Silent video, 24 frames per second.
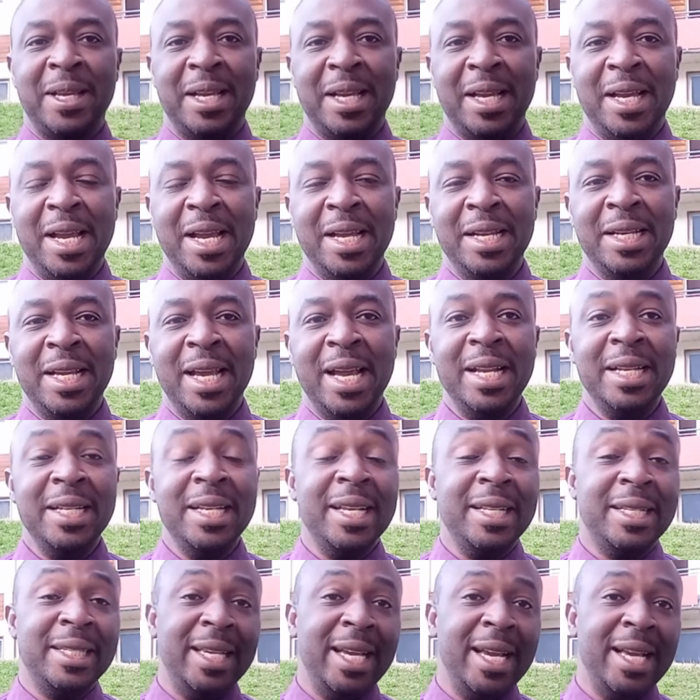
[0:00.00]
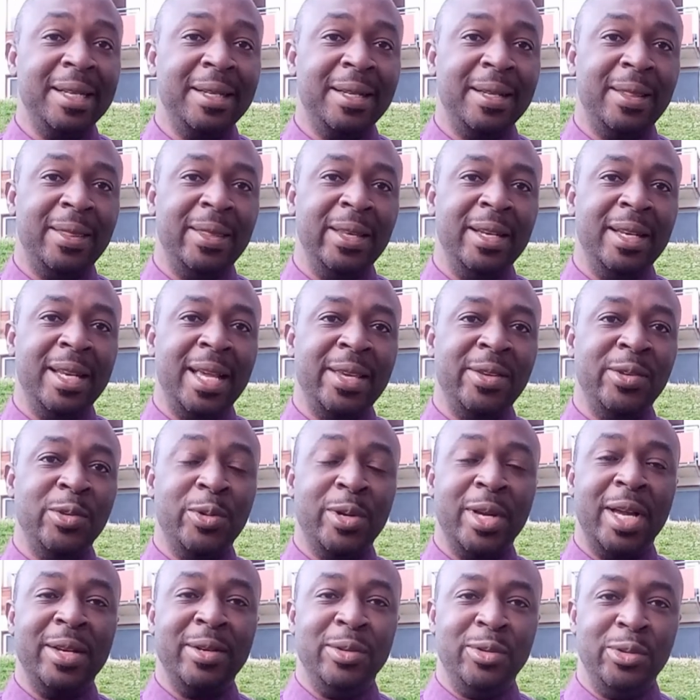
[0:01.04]
And the third thing that you
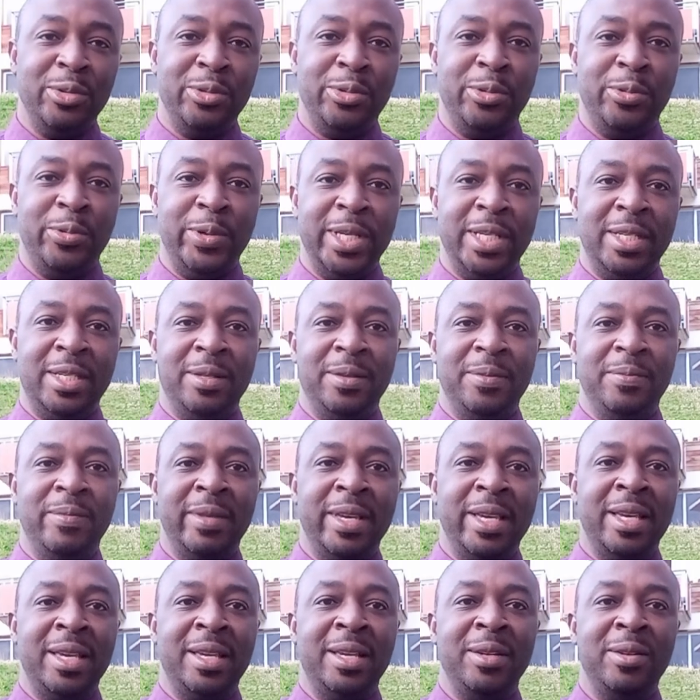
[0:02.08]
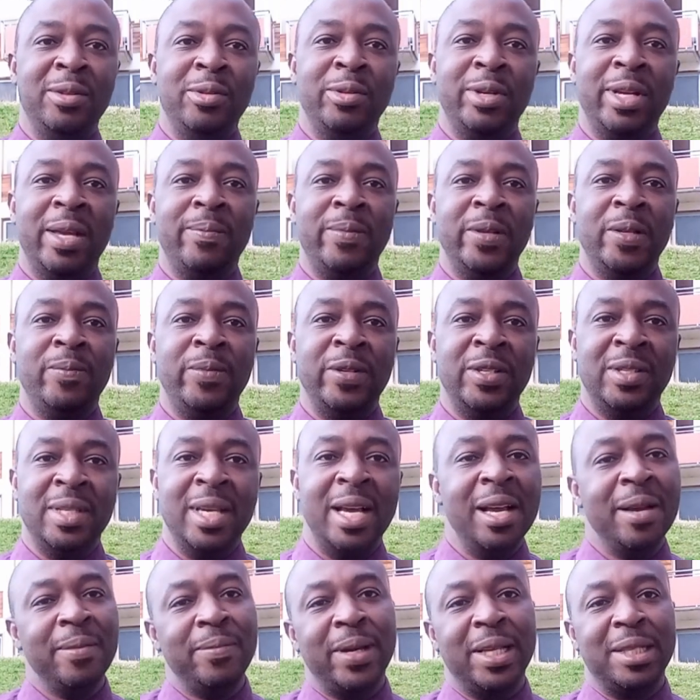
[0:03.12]
can do, which may look a bit
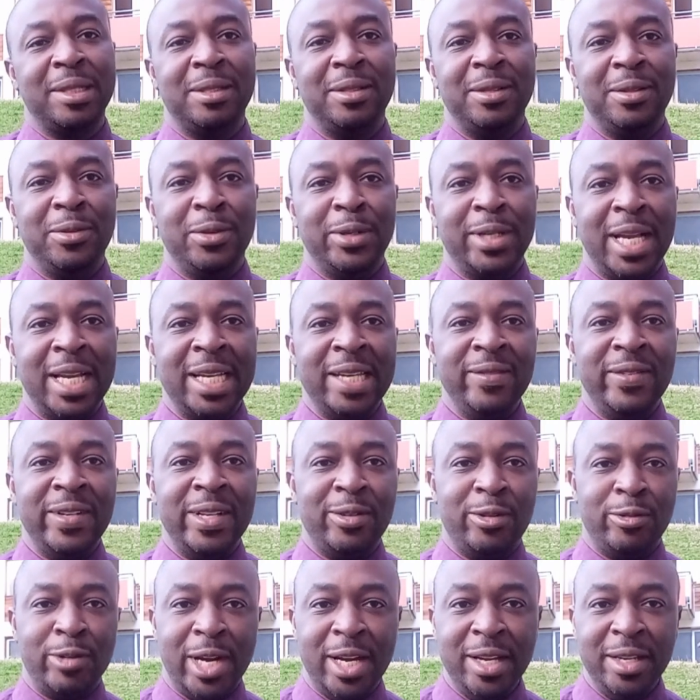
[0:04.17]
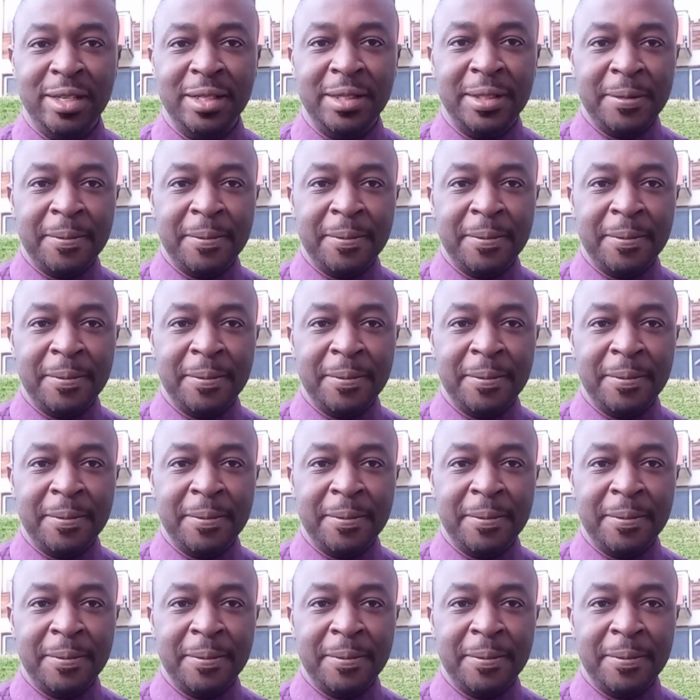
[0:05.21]
bizarre, but you can give it a try,